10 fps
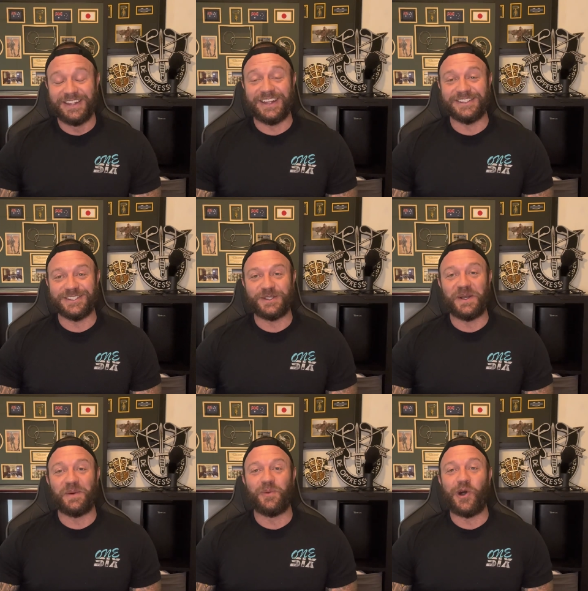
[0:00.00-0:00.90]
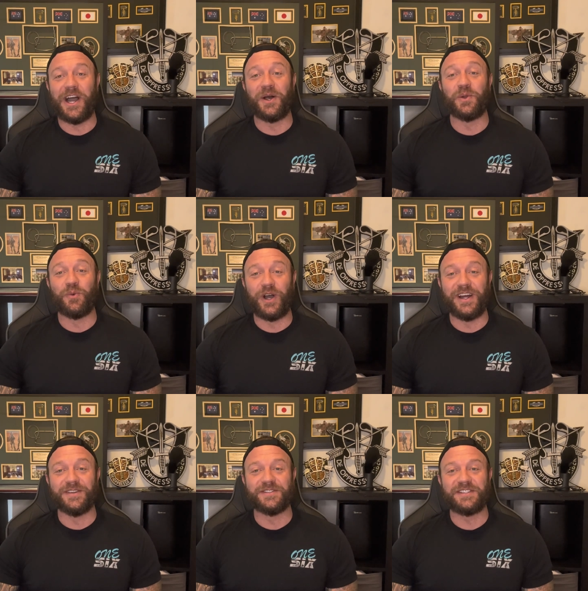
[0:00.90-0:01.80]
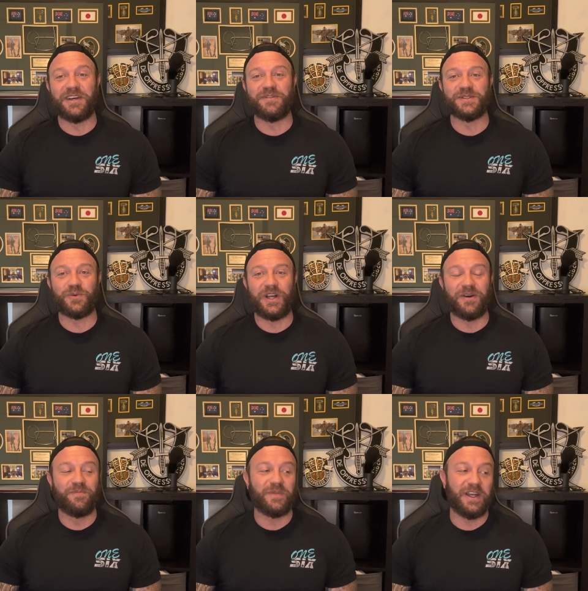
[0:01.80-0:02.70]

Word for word: guys, that's a wild, wild stuff as well.